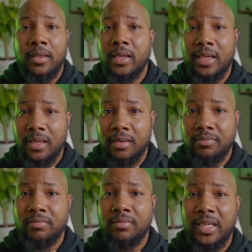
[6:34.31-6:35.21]

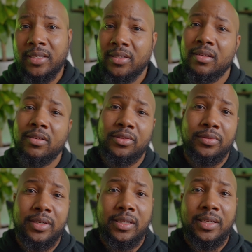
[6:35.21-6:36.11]
Again,
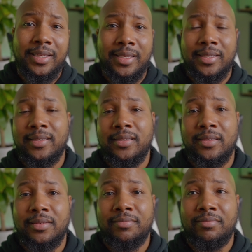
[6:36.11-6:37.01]
S-LOG3
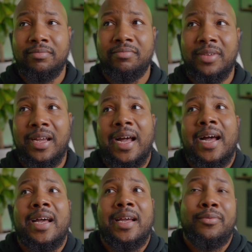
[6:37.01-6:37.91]
is,
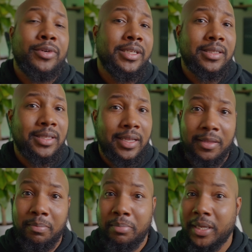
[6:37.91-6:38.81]
I wouldn't say
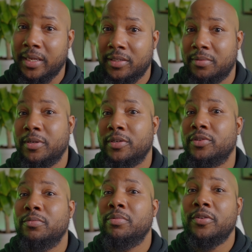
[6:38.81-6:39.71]
the best
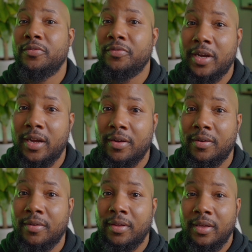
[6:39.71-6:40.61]
picture profile,